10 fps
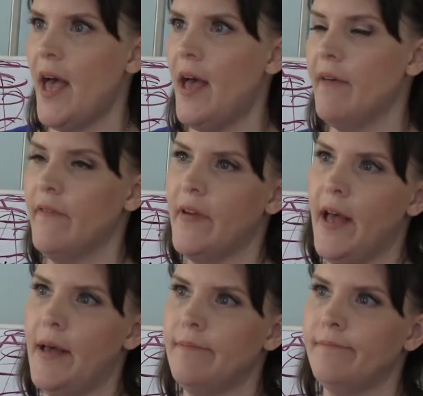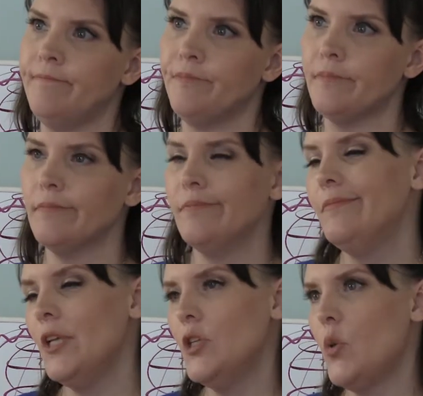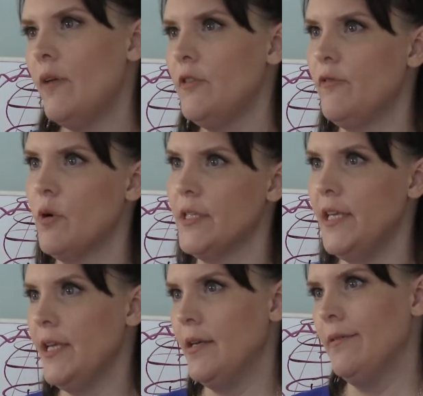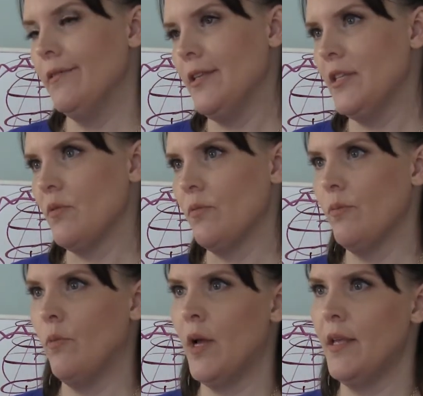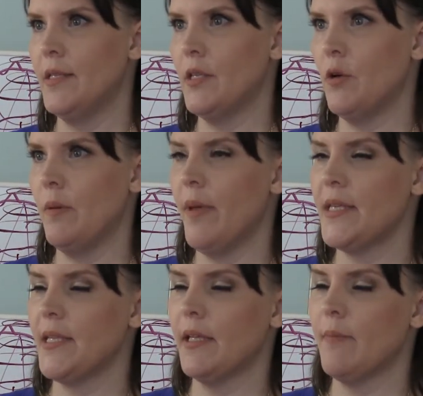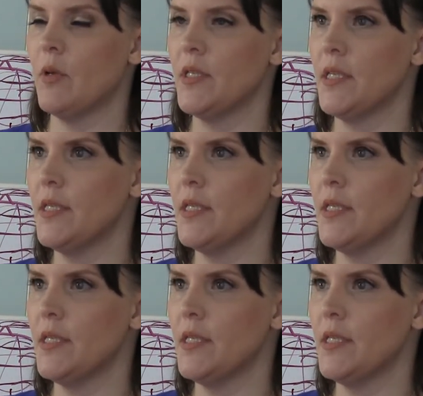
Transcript: have 12 to 14 is what is known in basically most